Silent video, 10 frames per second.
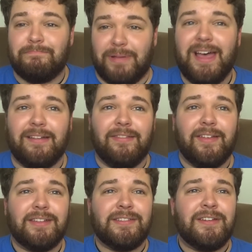
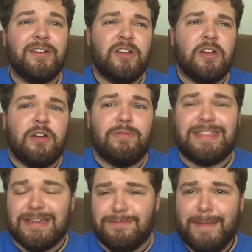Perfect.
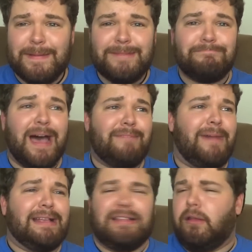With the weapon by
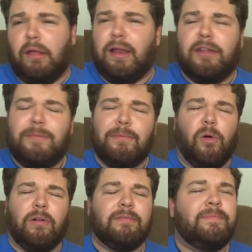my side, a little bit more.